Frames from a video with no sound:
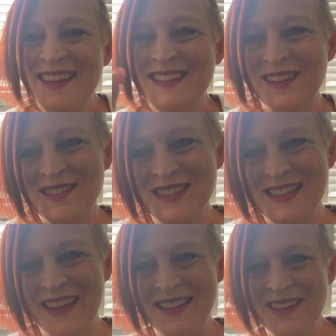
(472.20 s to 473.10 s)
Don't
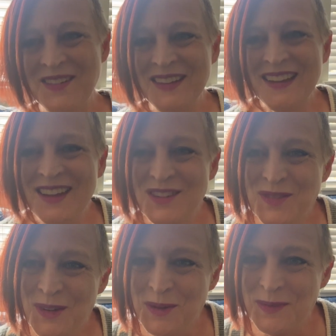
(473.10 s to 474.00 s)
say that no one cares for
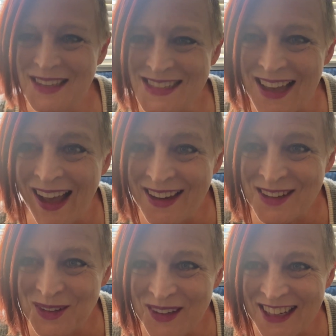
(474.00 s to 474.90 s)
you, because I
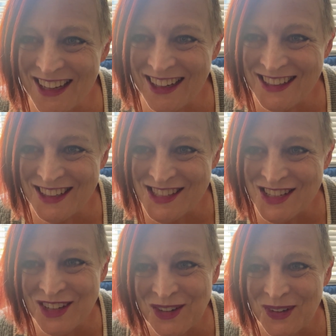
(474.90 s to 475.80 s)
do and God does
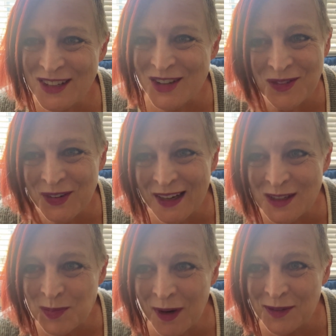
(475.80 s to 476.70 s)
too. Don't forget
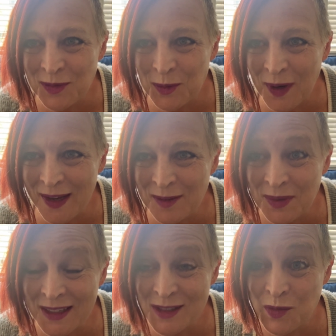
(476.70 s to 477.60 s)
to pray for Red,
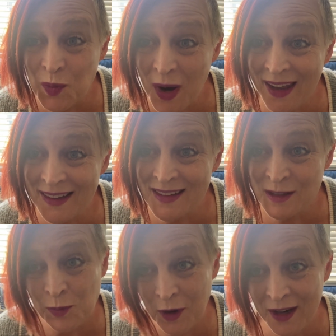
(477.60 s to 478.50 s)
because Red is
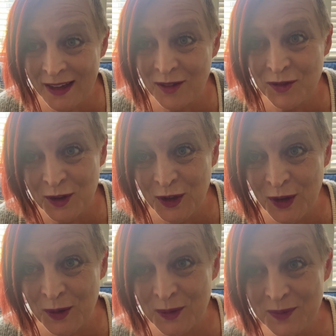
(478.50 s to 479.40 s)
praying for
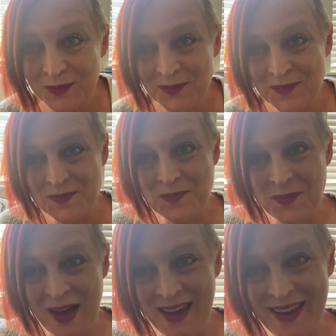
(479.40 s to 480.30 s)
you.
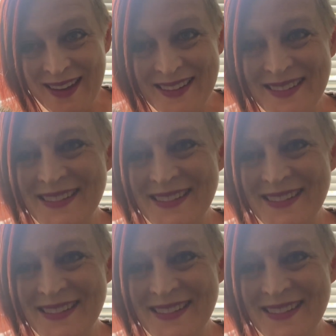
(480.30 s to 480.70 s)
Bye.